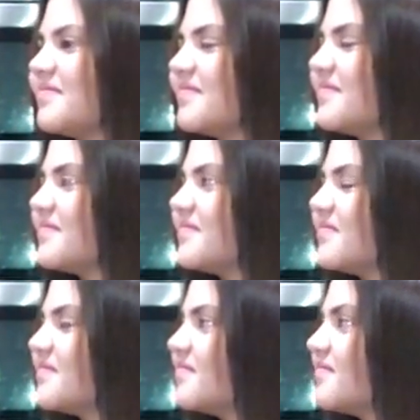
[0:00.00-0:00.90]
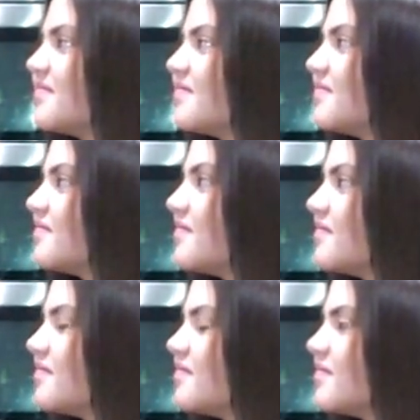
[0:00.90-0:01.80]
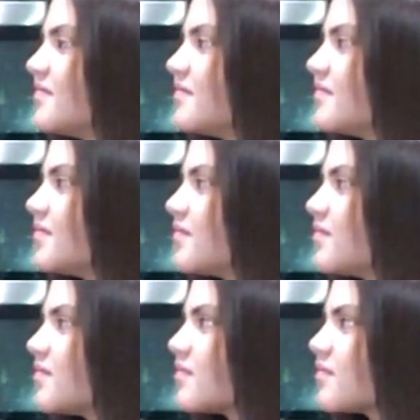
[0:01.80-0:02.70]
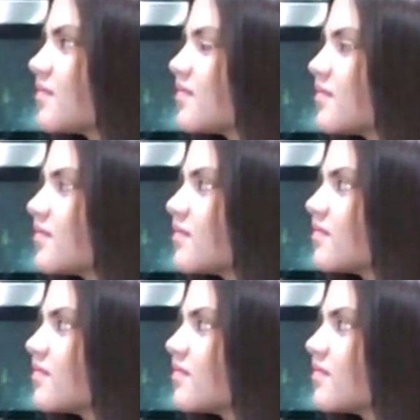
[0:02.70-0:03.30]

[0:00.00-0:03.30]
No words are spoken by the person on screen.